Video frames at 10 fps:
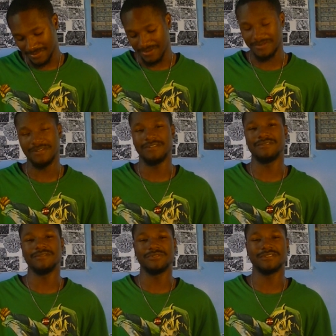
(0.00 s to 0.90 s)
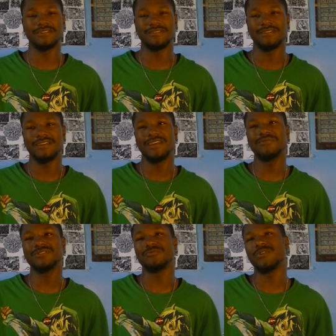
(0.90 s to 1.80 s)
Uh, it was a uh, it
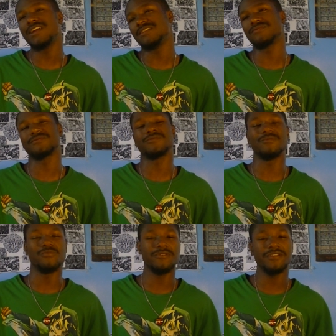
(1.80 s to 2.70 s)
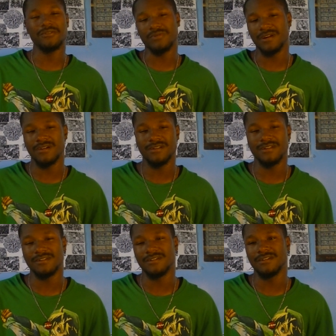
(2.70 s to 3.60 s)
was way different from WarioWare
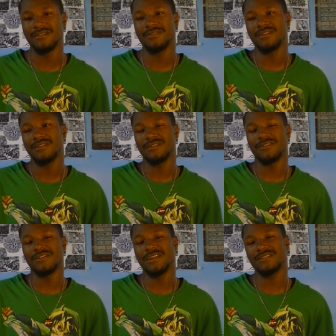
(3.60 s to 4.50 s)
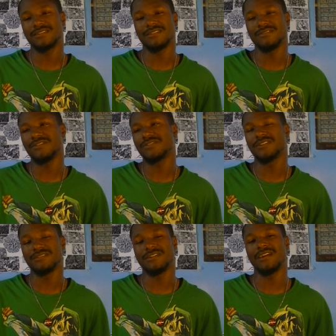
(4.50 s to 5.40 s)
and uh, all that all those
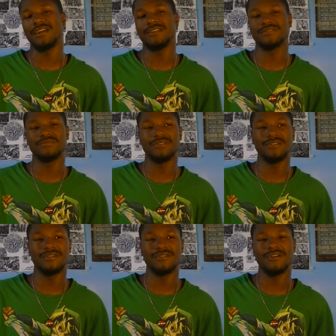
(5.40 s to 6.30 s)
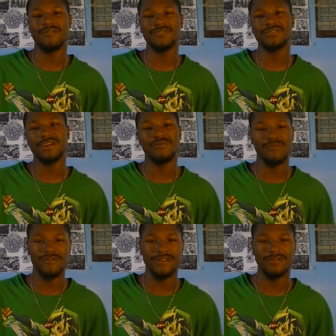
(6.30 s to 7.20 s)
other games, but um, almost like
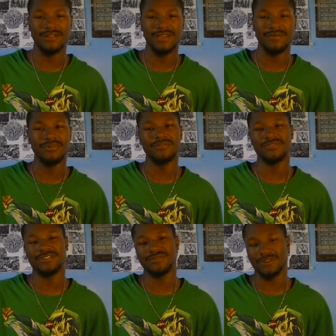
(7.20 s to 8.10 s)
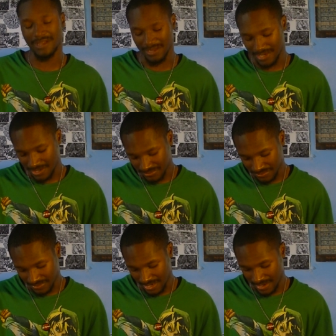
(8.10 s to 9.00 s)
Wario Land, but it was just a
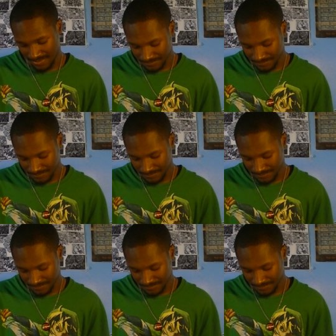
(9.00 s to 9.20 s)
console game.